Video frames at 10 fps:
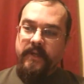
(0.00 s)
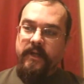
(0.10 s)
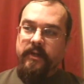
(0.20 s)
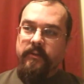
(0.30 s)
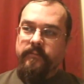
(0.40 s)

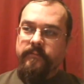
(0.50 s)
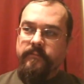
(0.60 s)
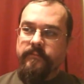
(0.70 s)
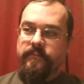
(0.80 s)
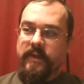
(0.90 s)
I'm
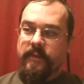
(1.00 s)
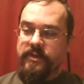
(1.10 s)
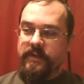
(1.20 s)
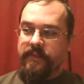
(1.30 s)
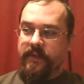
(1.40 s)

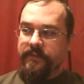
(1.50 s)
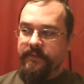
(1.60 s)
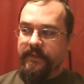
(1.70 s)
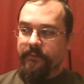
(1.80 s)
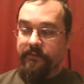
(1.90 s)
sure he thought
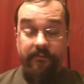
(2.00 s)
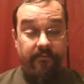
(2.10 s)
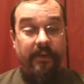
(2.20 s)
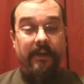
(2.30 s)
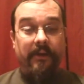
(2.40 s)
that was
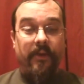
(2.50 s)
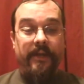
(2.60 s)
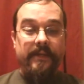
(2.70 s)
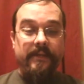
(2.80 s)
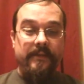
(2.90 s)
very
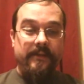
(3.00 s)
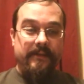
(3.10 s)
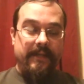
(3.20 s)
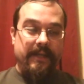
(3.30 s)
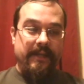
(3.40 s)
ironic,
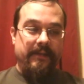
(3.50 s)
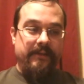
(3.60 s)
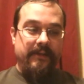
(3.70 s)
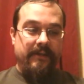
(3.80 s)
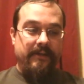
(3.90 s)

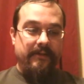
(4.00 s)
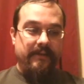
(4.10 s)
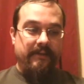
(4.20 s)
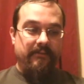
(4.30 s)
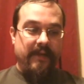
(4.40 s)
and
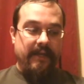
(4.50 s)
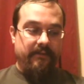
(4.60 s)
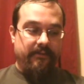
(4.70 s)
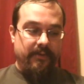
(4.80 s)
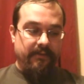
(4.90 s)
in
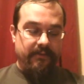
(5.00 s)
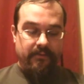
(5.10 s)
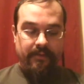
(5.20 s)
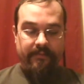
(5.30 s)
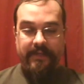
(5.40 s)
fact, so did the
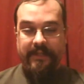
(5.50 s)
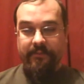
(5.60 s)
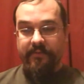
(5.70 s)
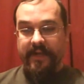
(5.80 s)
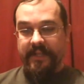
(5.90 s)
dwarf that he
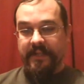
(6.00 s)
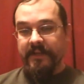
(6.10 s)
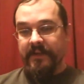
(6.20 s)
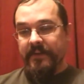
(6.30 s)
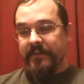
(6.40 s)
was fighting.
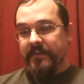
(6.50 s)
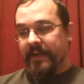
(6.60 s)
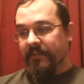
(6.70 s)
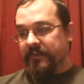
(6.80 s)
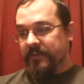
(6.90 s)

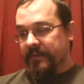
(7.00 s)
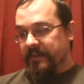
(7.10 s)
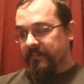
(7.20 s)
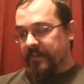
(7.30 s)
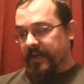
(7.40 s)
And the two of
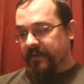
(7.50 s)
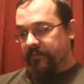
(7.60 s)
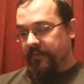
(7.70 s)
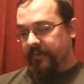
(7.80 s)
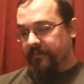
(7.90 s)
them kind
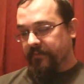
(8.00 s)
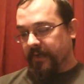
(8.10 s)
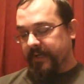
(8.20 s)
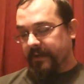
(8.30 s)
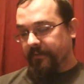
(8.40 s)
of
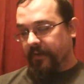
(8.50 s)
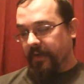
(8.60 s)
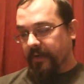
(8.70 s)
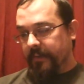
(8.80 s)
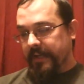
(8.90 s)
fought out in the
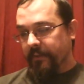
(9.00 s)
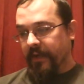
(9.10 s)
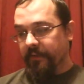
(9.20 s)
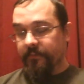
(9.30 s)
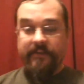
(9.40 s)
hallway
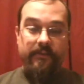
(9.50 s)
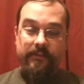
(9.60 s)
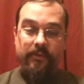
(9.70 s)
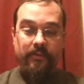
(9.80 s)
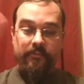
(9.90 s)
while the rest of
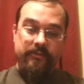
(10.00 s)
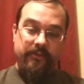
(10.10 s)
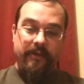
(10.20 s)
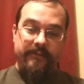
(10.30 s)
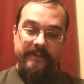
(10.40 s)
the room
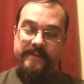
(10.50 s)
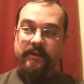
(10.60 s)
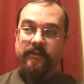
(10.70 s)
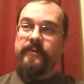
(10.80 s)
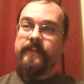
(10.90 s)
resolved
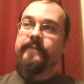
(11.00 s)
itself.